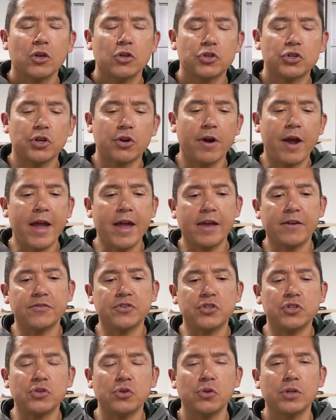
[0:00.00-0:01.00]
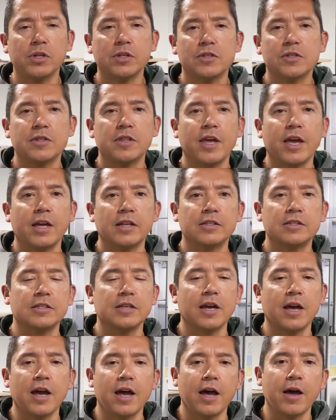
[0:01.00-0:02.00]
Sure, I have students that
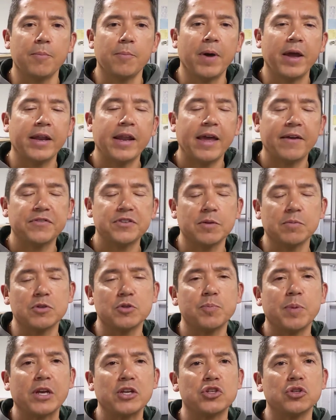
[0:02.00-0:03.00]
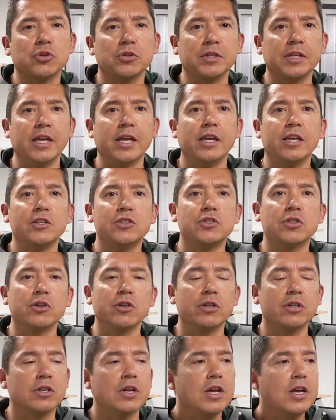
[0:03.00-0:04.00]
might have some special needs
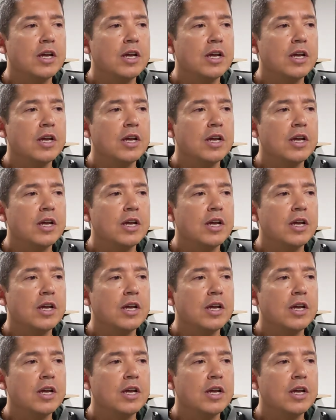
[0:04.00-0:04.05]
or